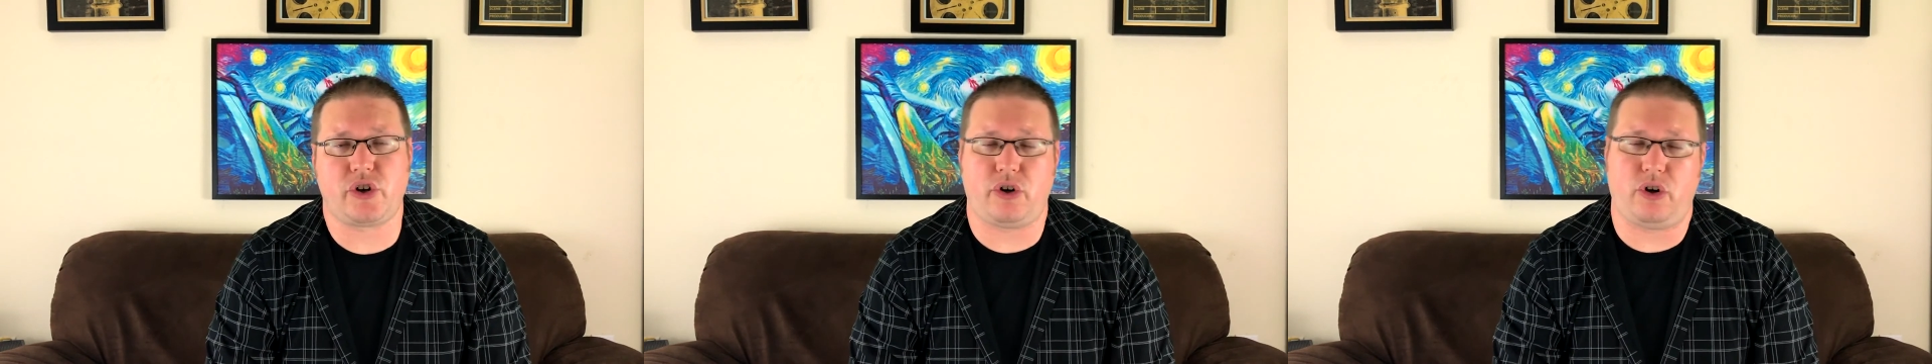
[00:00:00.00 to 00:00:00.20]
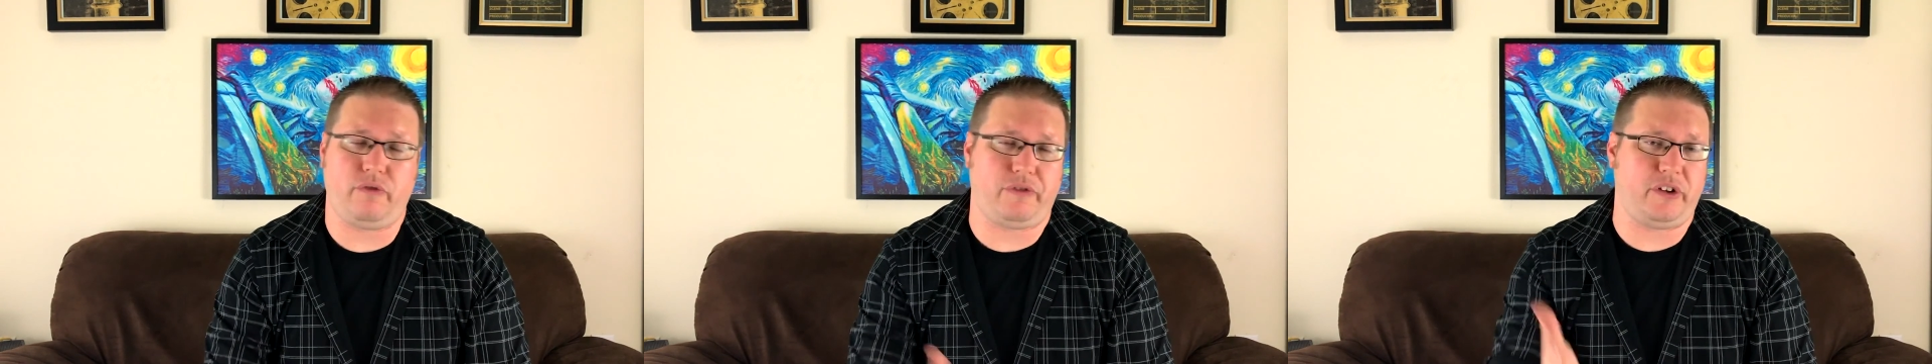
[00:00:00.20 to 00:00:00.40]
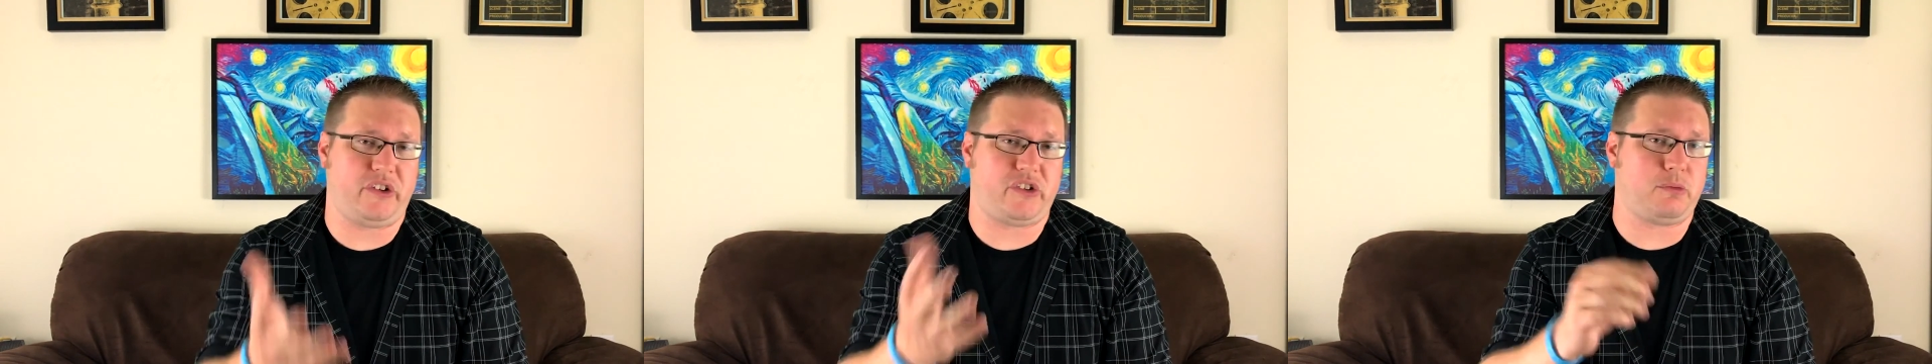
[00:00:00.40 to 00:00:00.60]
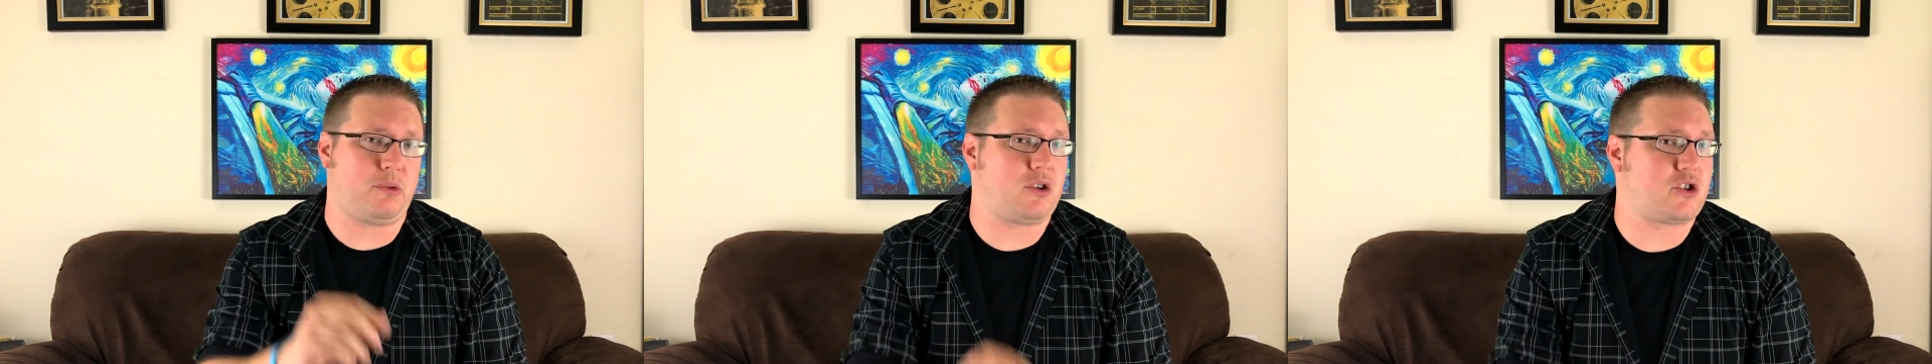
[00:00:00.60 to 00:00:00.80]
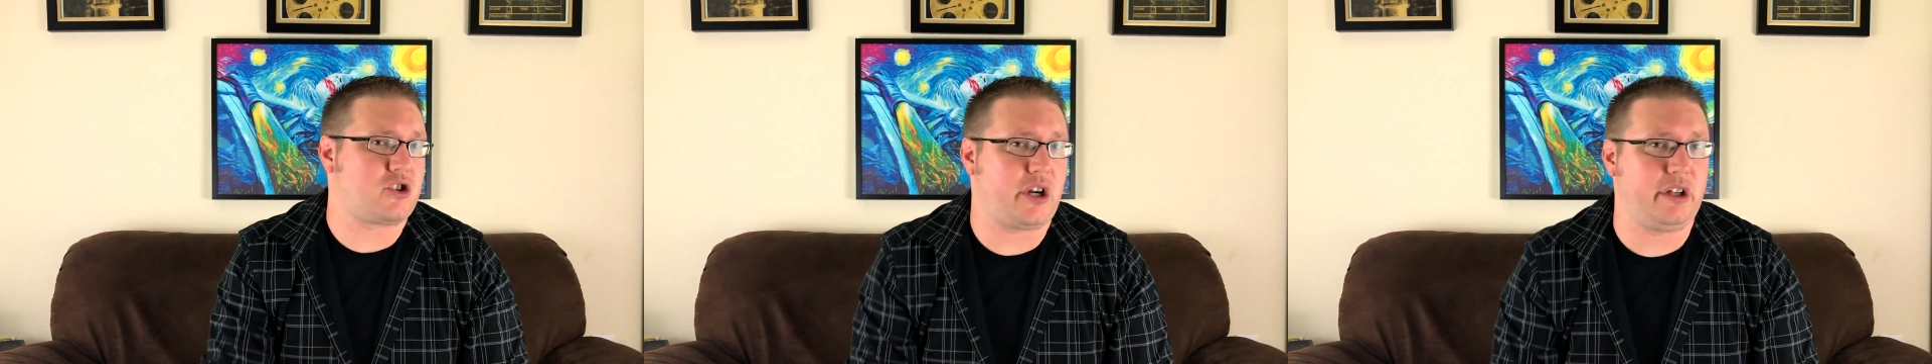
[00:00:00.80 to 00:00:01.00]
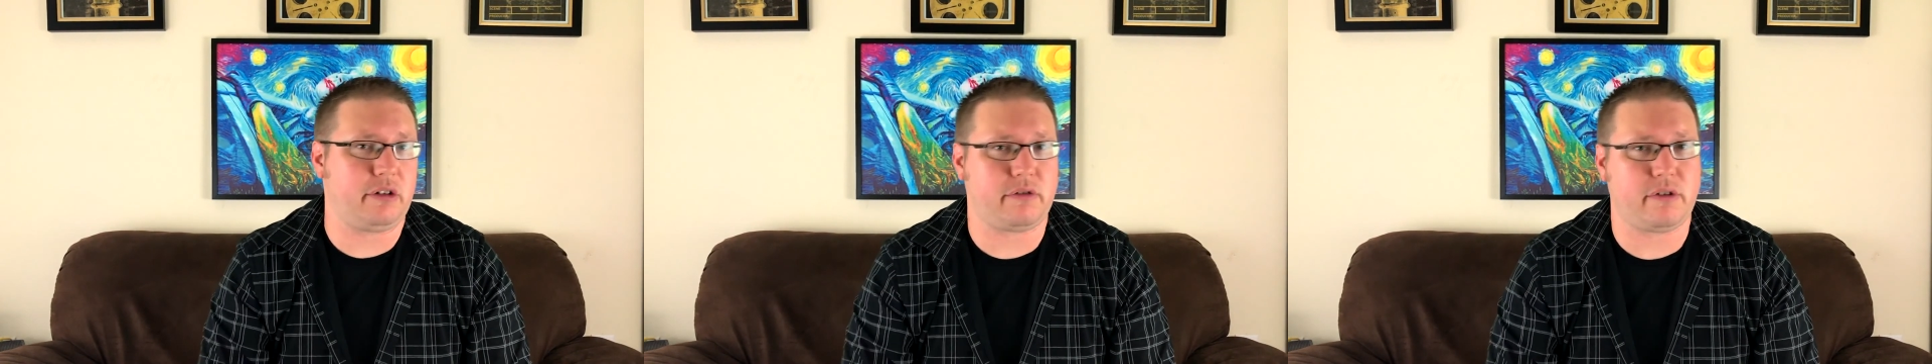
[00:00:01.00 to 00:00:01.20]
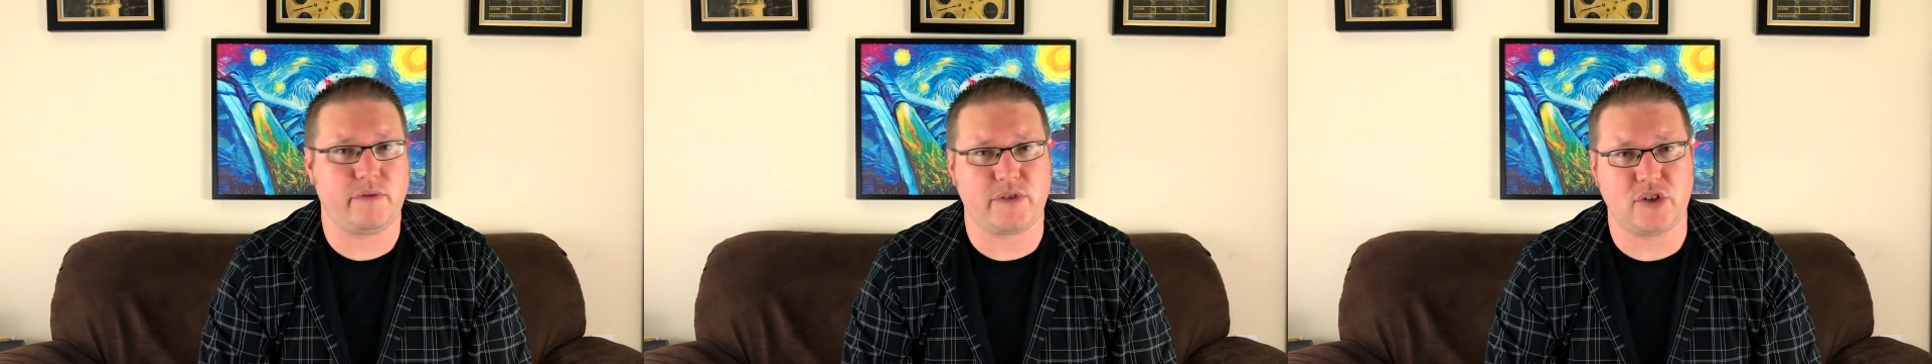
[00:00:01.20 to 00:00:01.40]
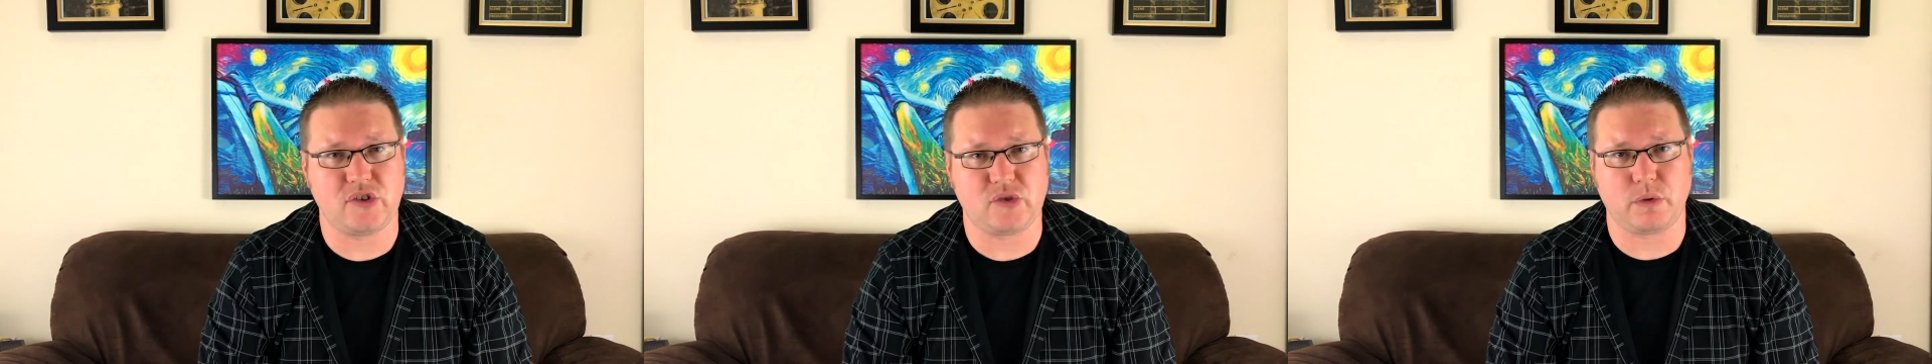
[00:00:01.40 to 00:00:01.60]
hopefully some more trailer
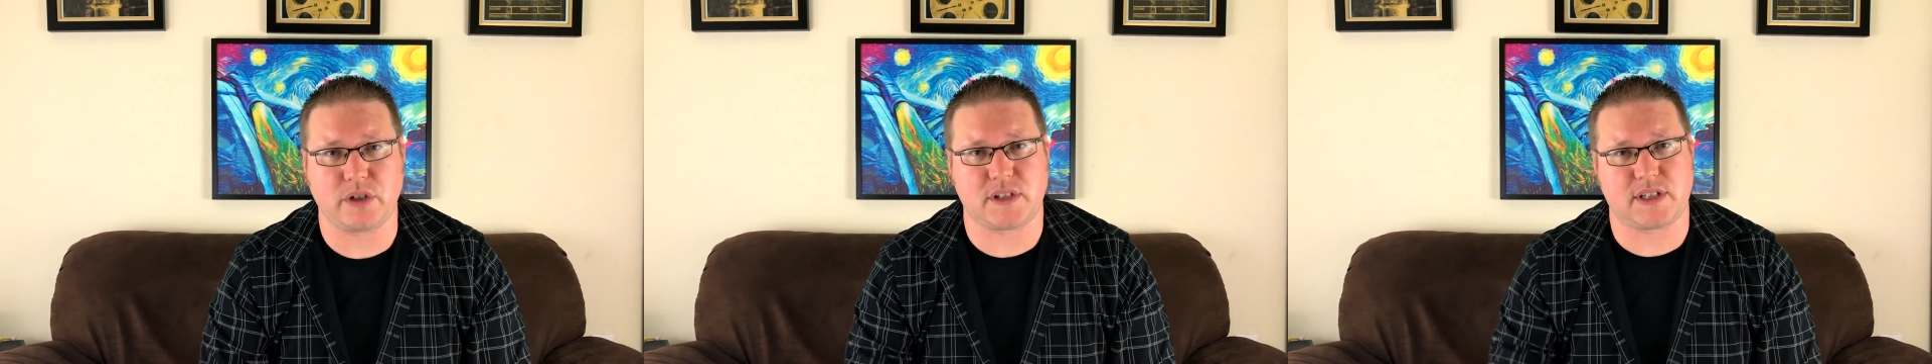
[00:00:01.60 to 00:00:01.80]
reviews once